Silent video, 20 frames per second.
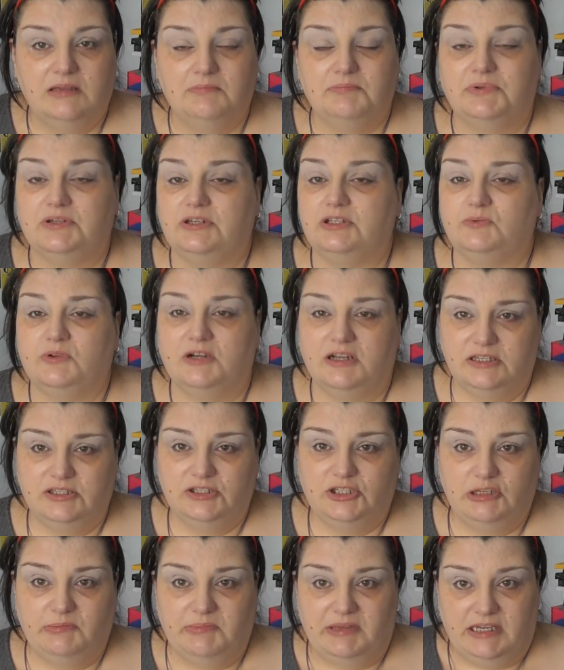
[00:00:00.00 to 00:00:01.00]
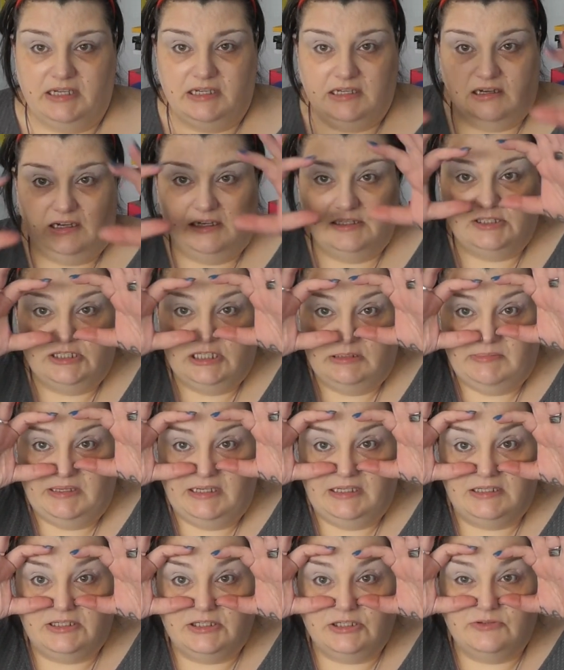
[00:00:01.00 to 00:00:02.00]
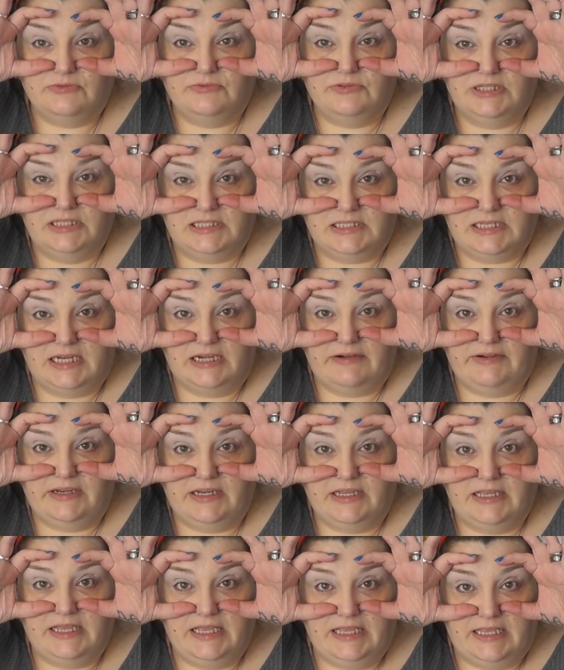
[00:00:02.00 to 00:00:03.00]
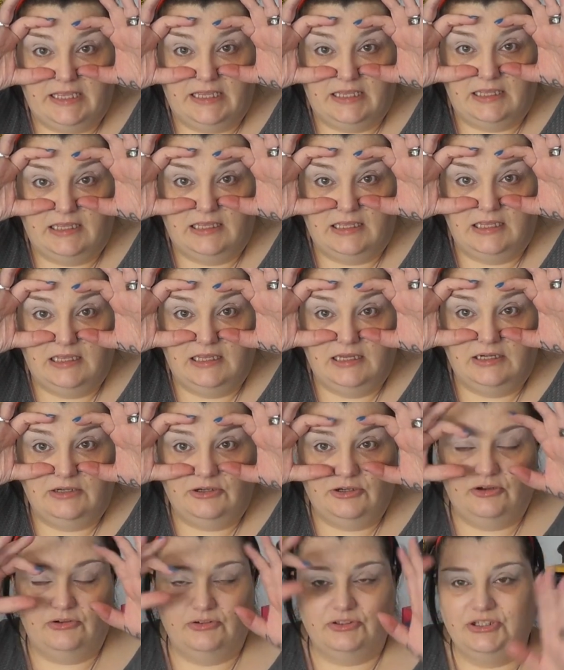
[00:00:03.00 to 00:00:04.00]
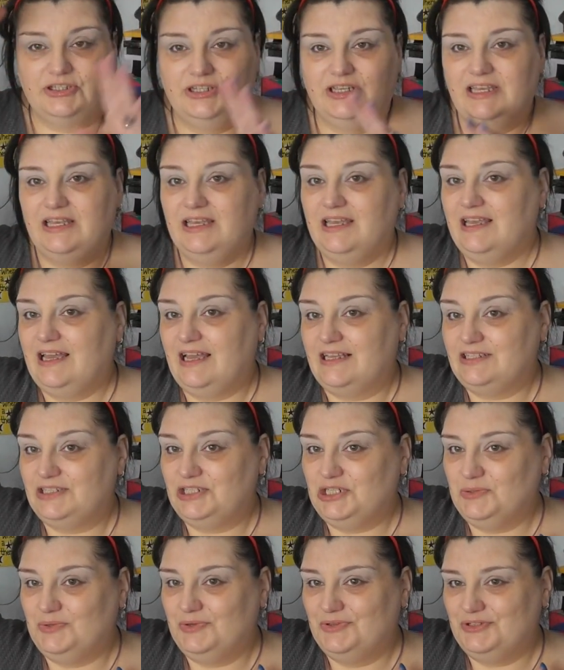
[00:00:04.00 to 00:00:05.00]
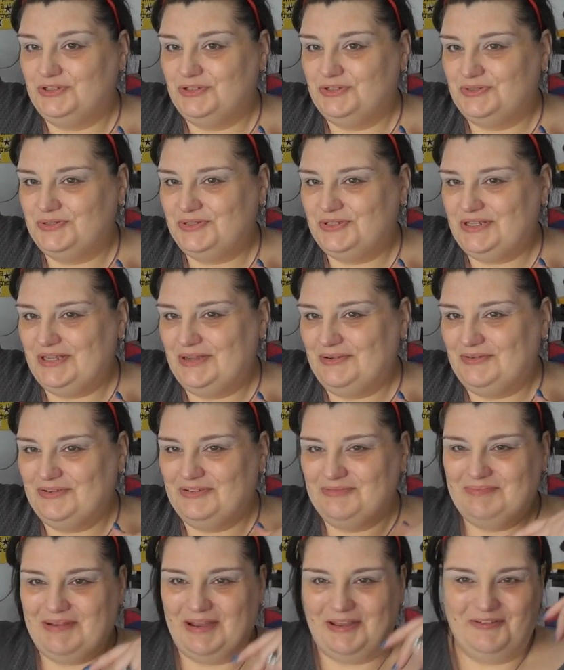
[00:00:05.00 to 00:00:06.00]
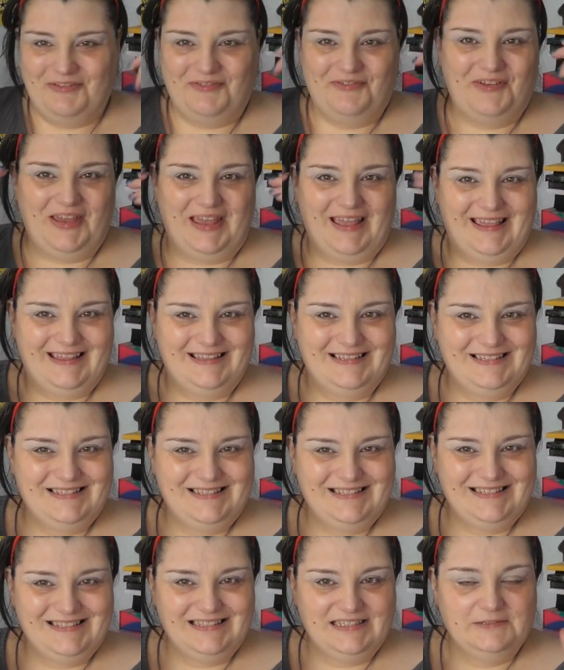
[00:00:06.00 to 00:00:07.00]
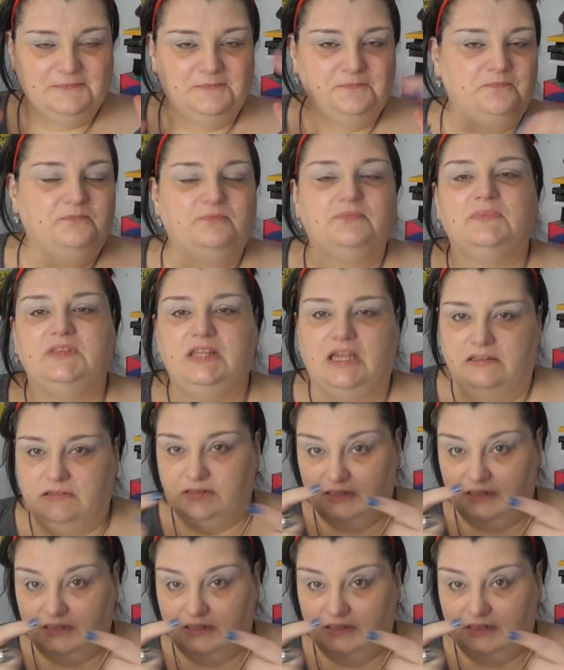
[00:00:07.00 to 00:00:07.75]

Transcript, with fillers: because when I zoom in to this area here. Not, I still want you to see all of my face. No,